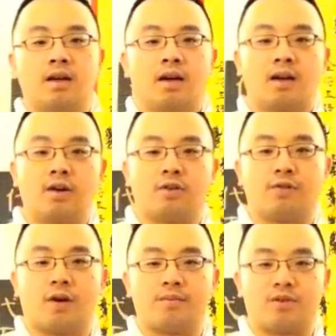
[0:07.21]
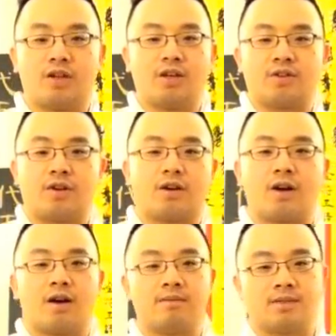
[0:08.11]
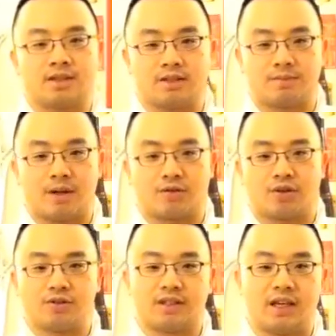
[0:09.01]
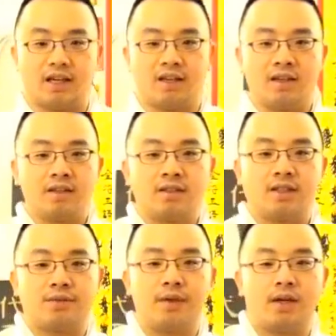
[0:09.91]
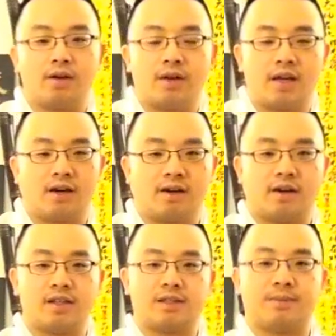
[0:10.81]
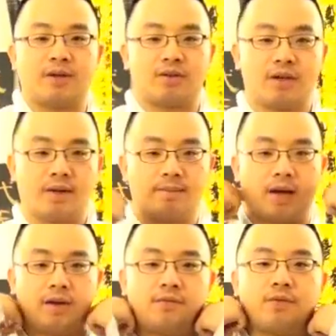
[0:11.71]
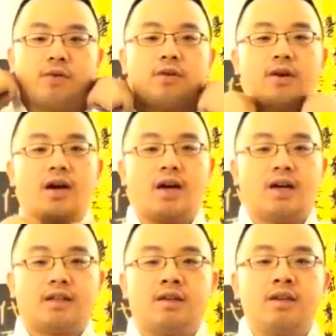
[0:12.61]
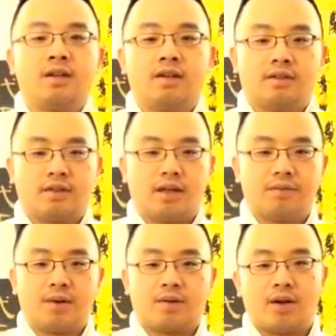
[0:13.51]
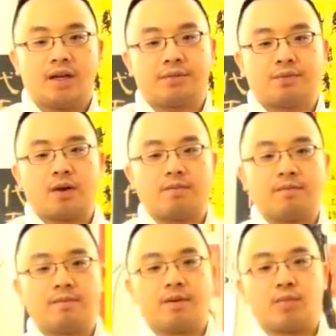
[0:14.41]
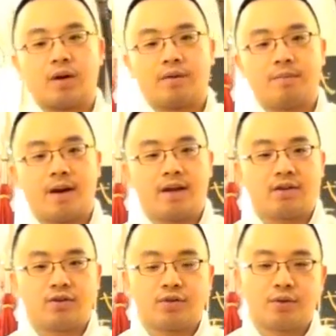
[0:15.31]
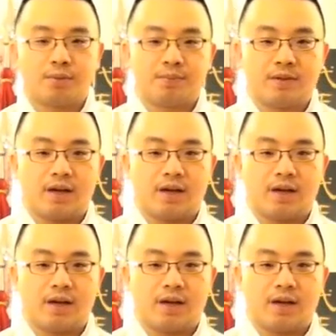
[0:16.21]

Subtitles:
Hello from GNature.com, this is Mark Josie. This video here is specially made for the request from one of my YouTube